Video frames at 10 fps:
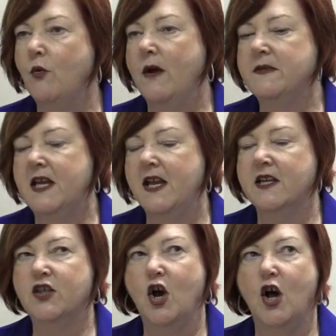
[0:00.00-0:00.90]
a website.
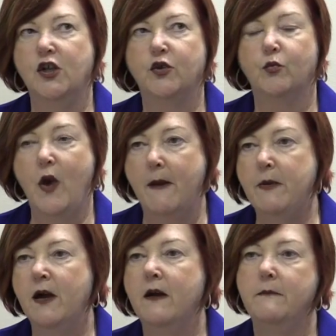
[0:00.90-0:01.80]
It's called
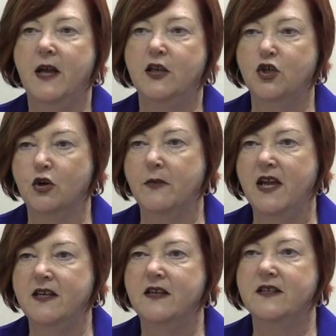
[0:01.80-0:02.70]

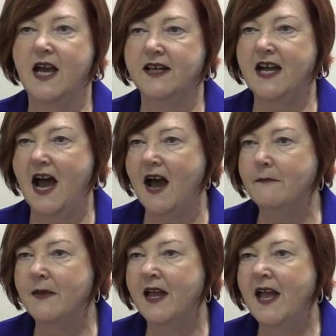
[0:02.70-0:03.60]

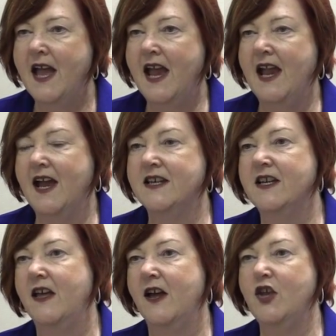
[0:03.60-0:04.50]
repmcdermed.com,
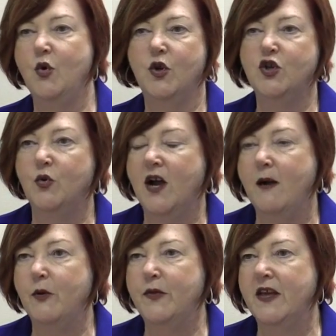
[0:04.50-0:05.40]
and you can do a
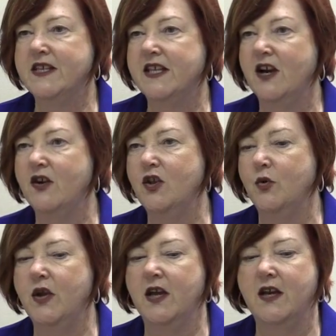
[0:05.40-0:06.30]
couple things there. You
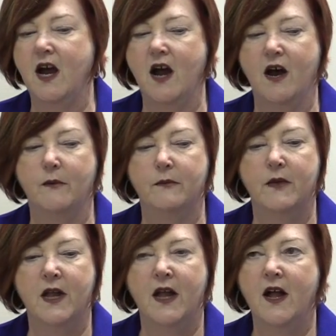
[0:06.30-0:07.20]
can
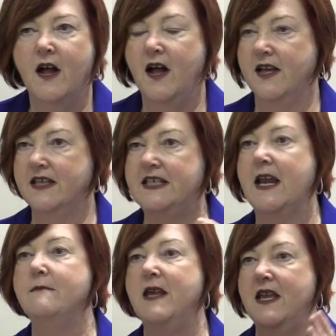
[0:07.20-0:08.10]

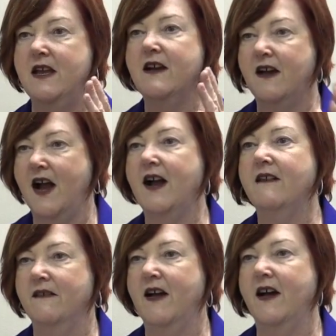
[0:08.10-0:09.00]
send me
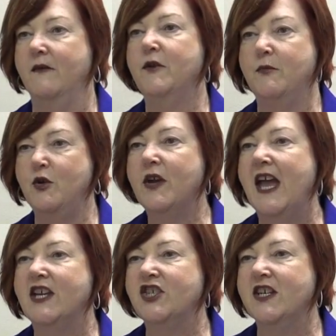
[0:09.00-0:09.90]
a
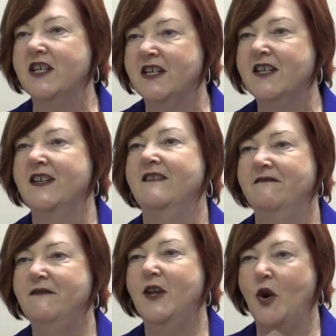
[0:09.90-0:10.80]
communication.
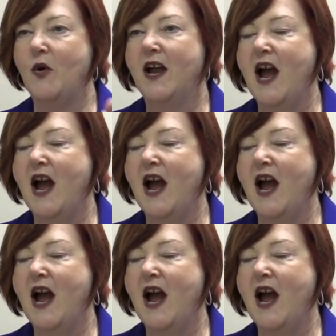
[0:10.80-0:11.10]
A